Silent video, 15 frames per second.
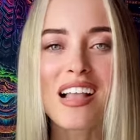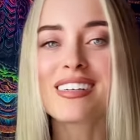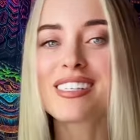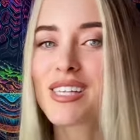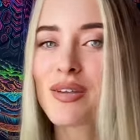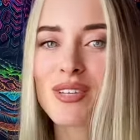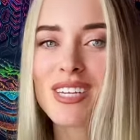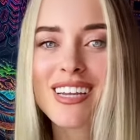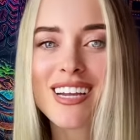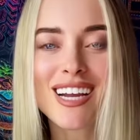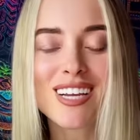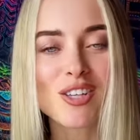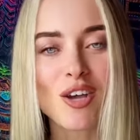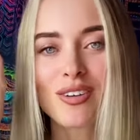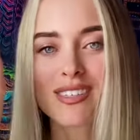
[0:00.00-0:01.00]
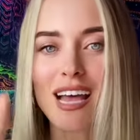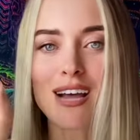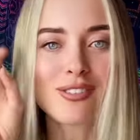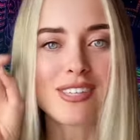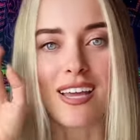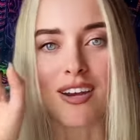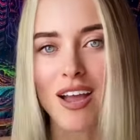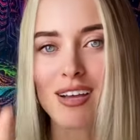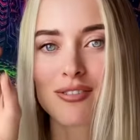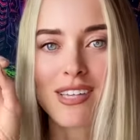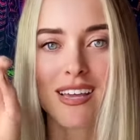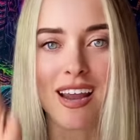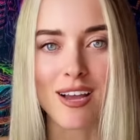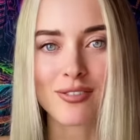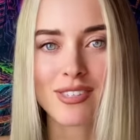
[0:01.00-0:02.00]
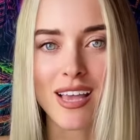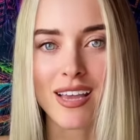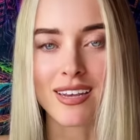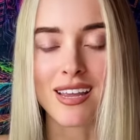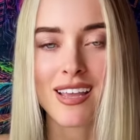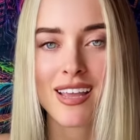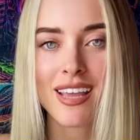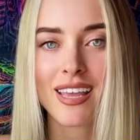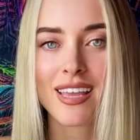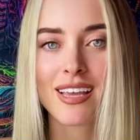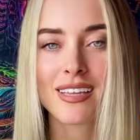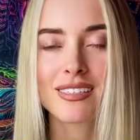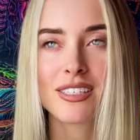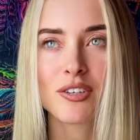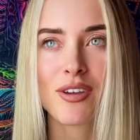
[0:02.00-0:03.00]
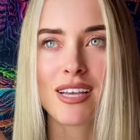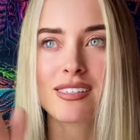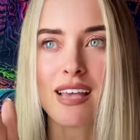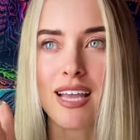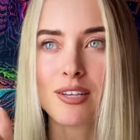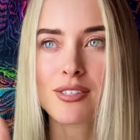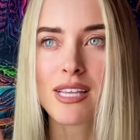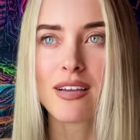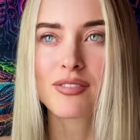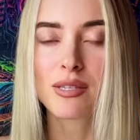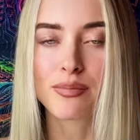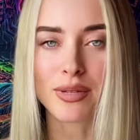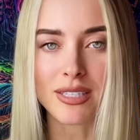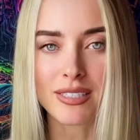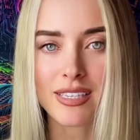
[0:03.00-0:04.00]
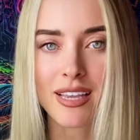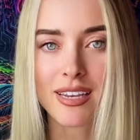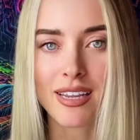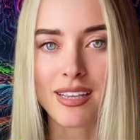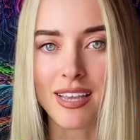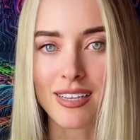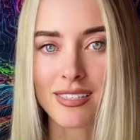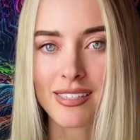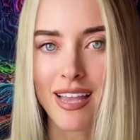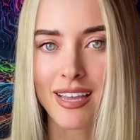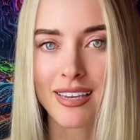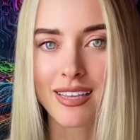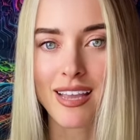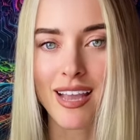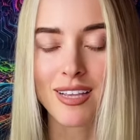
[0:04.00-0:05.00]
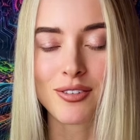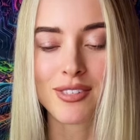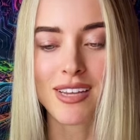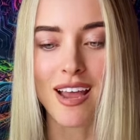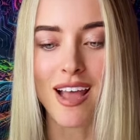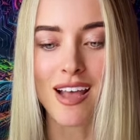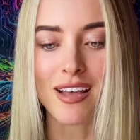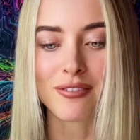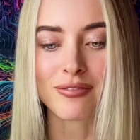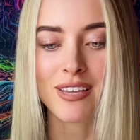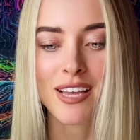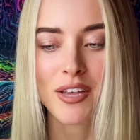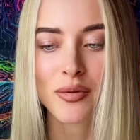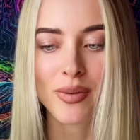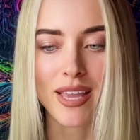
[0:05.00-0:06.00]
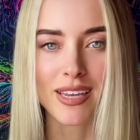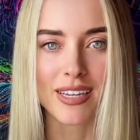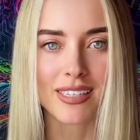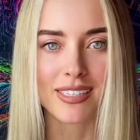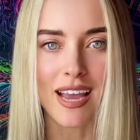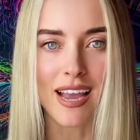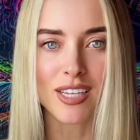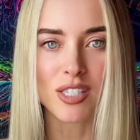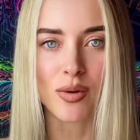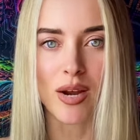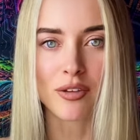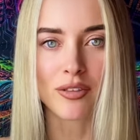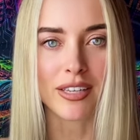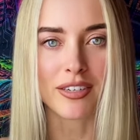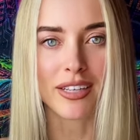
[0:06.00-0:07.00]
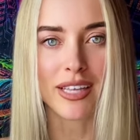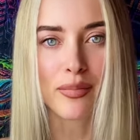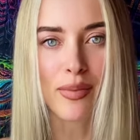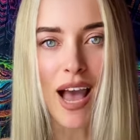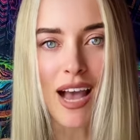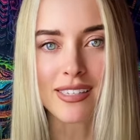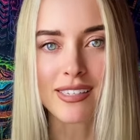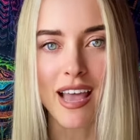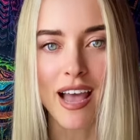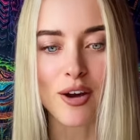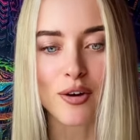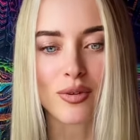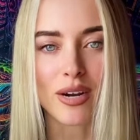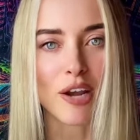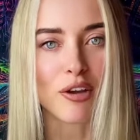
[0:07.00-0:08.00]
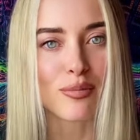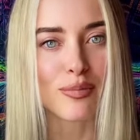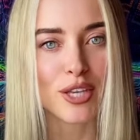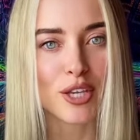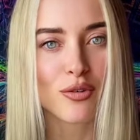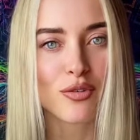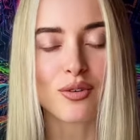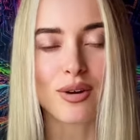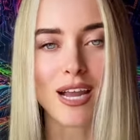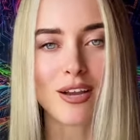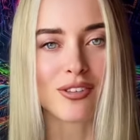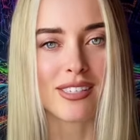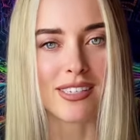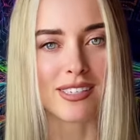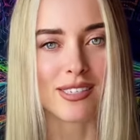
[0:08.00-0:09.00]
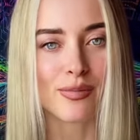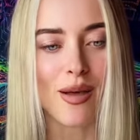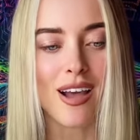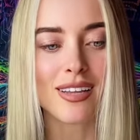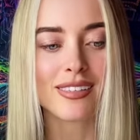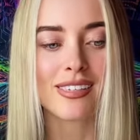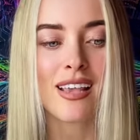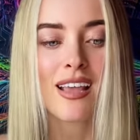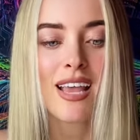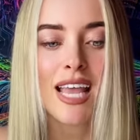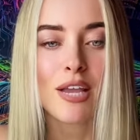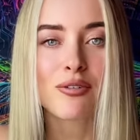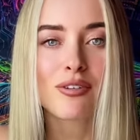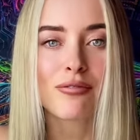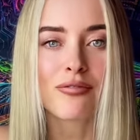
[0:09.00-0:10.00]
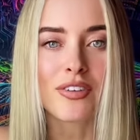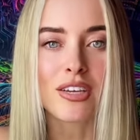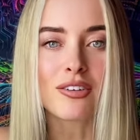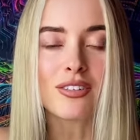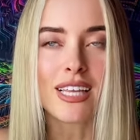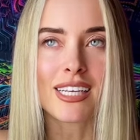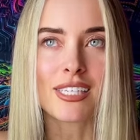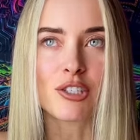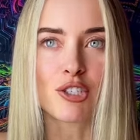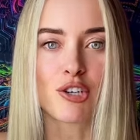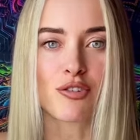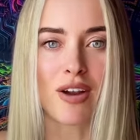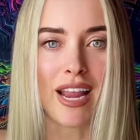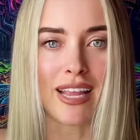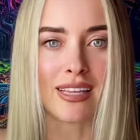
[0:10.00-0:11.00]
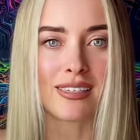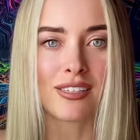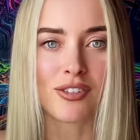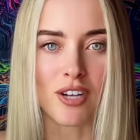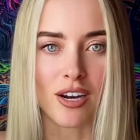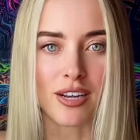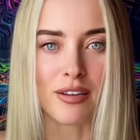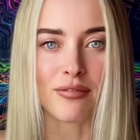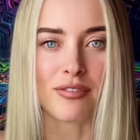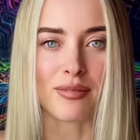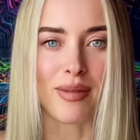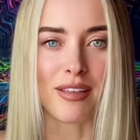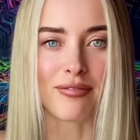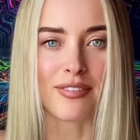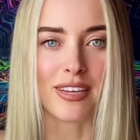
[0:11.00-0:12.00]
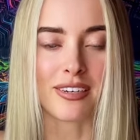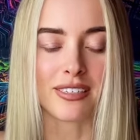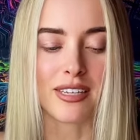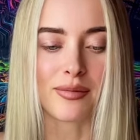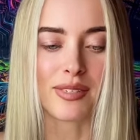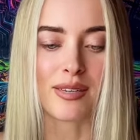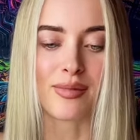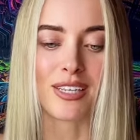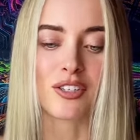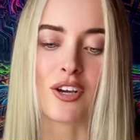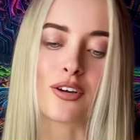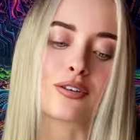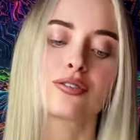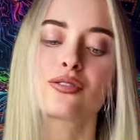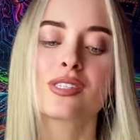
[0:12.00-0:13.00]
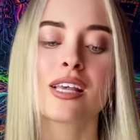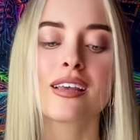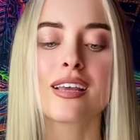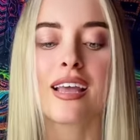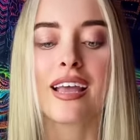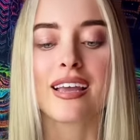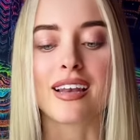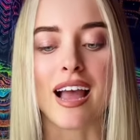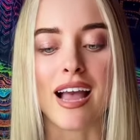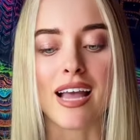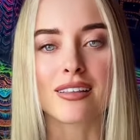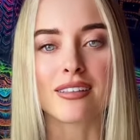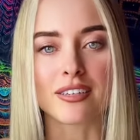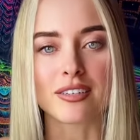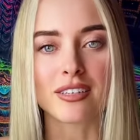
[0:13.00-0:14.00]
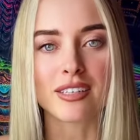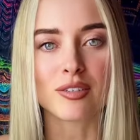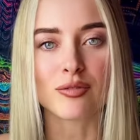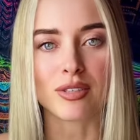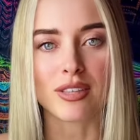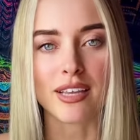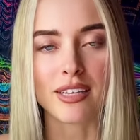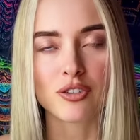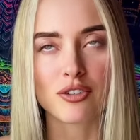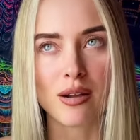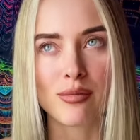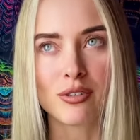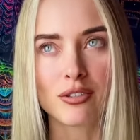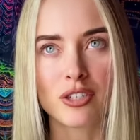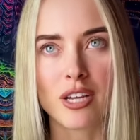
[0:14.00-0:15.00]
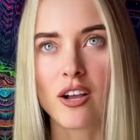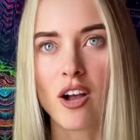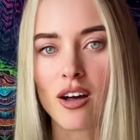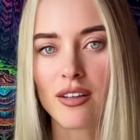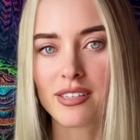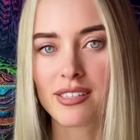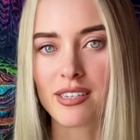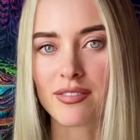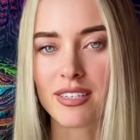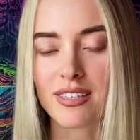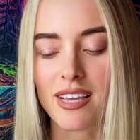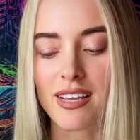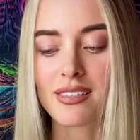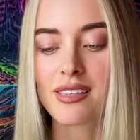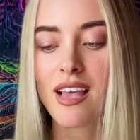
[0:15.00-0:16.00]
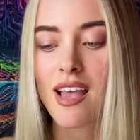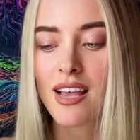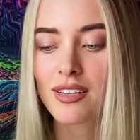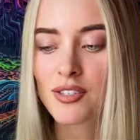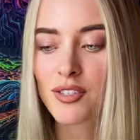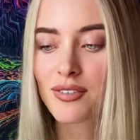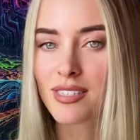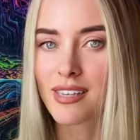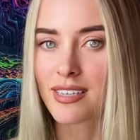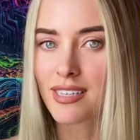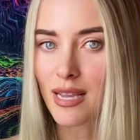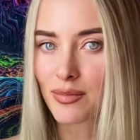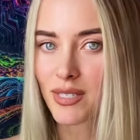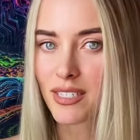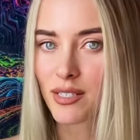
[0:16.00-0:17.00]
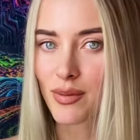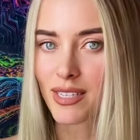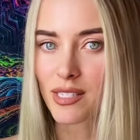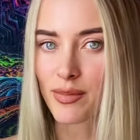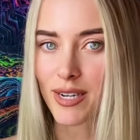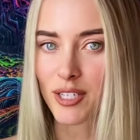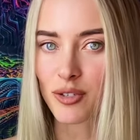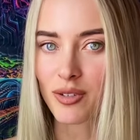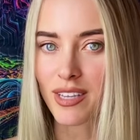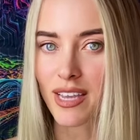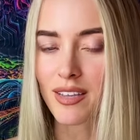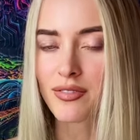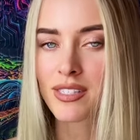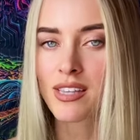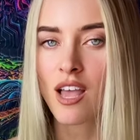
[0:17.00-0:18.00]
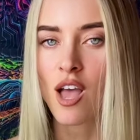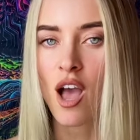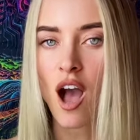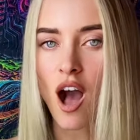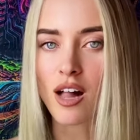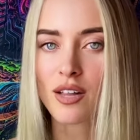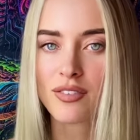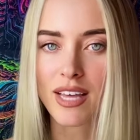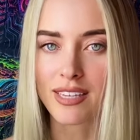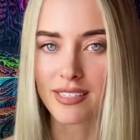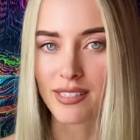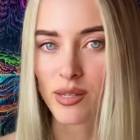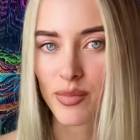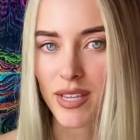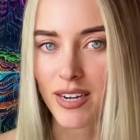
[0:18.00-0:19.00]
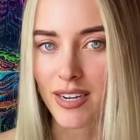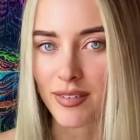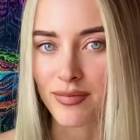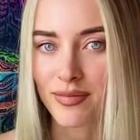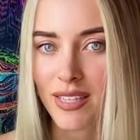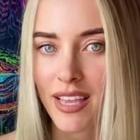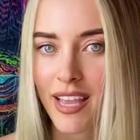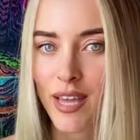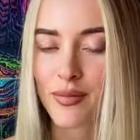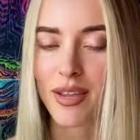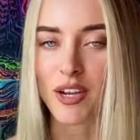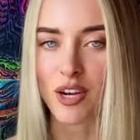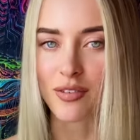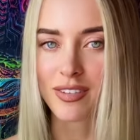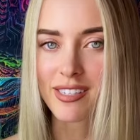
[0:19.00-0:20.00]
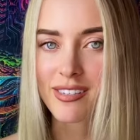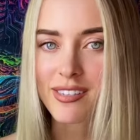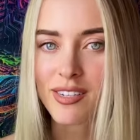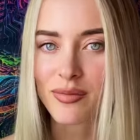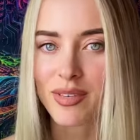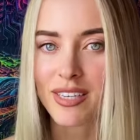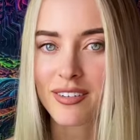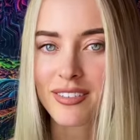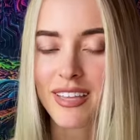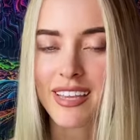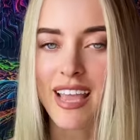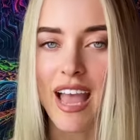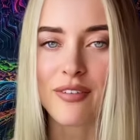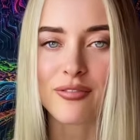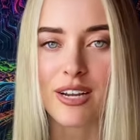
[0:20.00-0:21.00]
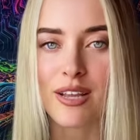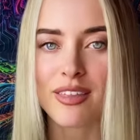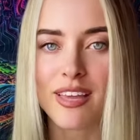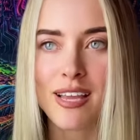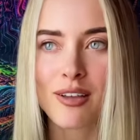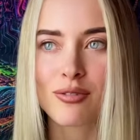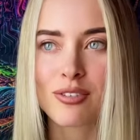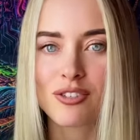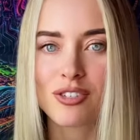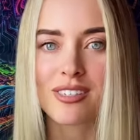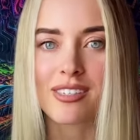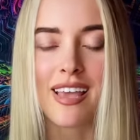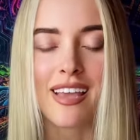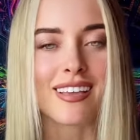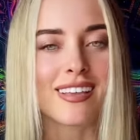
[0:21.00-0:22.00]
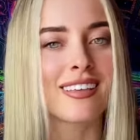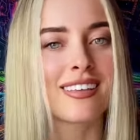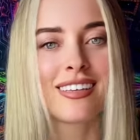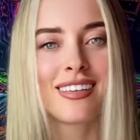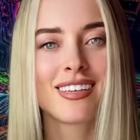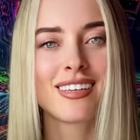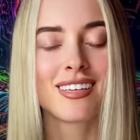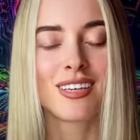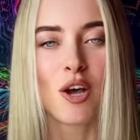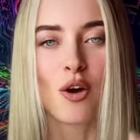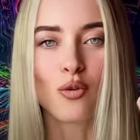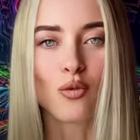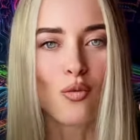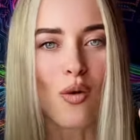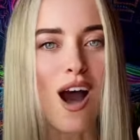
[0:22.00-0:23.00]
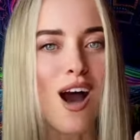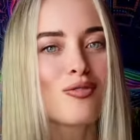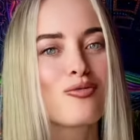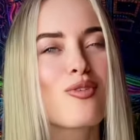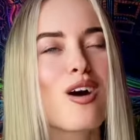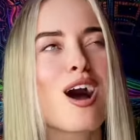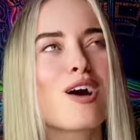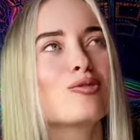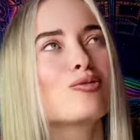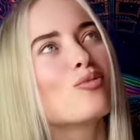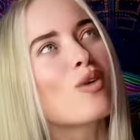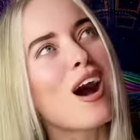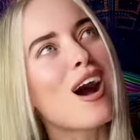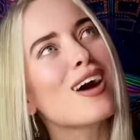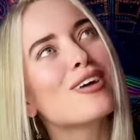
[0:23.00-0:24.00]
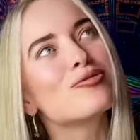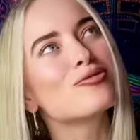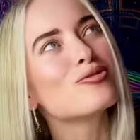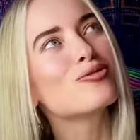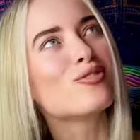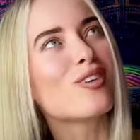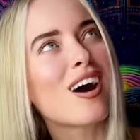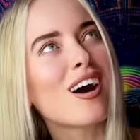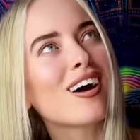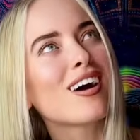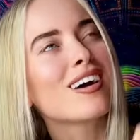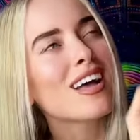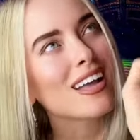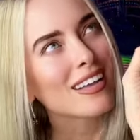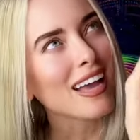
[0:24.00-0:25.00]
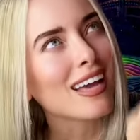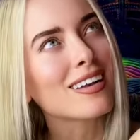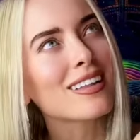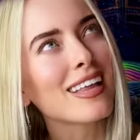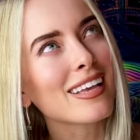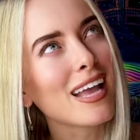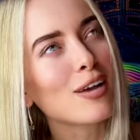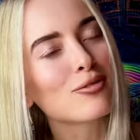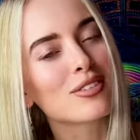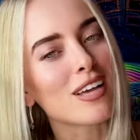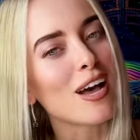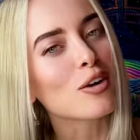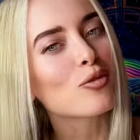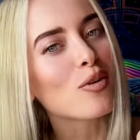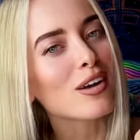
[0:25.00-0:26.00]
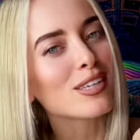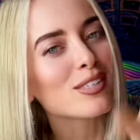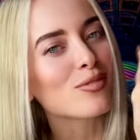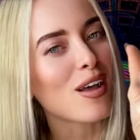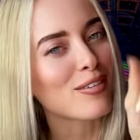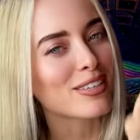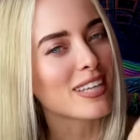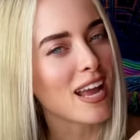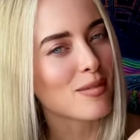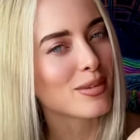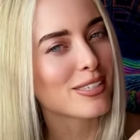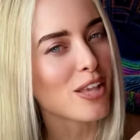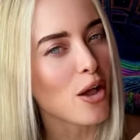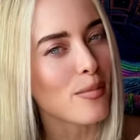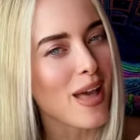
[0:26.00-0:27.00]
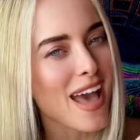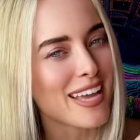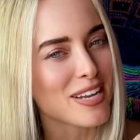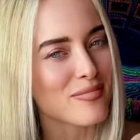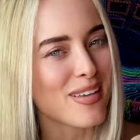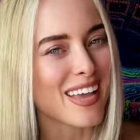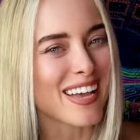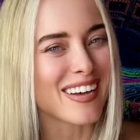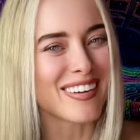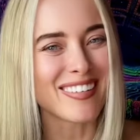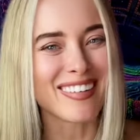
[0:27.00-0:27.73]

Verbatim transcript: someone here is always outside, outside, outside. And you guys, I used to have debilitating anxiety. I used to have panic attacks where I would literally pass out, where I would puke, where I would see spots. It would feel like a train starting from my fingertips and my toes. And I literally would like tremble, shake, all these different things. As soon as I tapped into my spiritual gifts, all of that disappeared. And my nervous system healed. Like everything was just like, whoa, whoa, whoa, kind of like how Doug was every time he saw Patty Mayo.